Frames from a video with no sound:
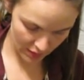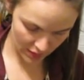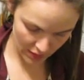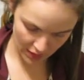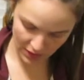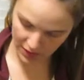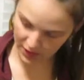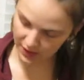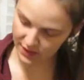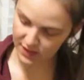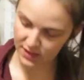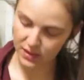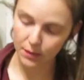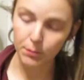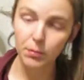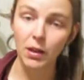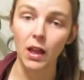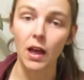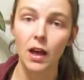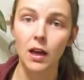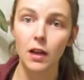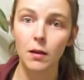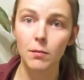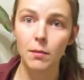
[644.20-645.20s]
And it's the
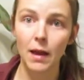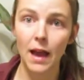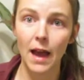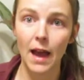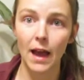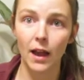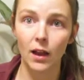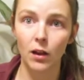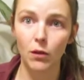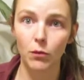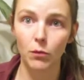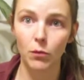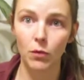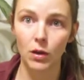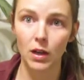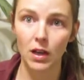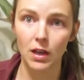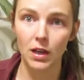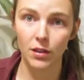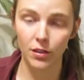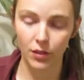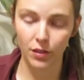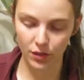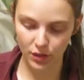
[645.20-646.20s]
plug pack
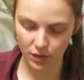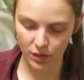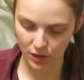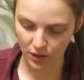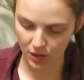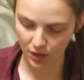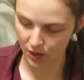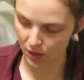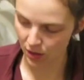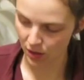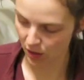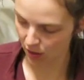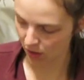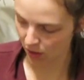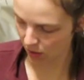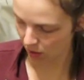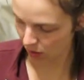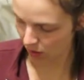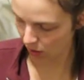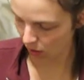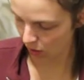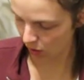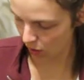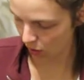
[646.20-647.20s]

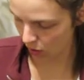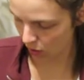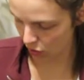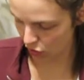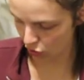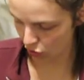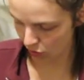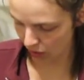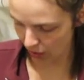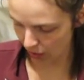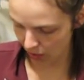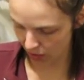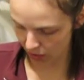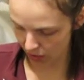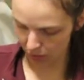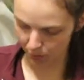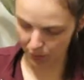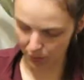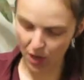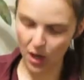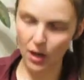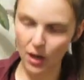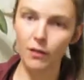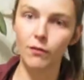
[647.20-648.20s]
with a tray on the
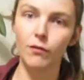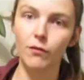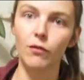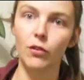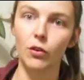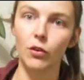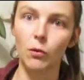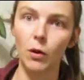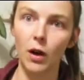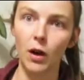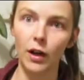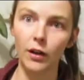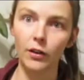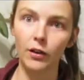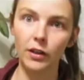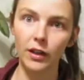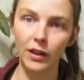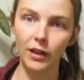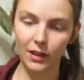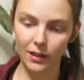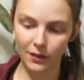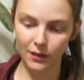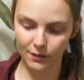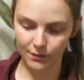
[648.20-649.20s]
bottom for
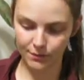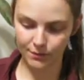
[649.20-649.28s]
watering.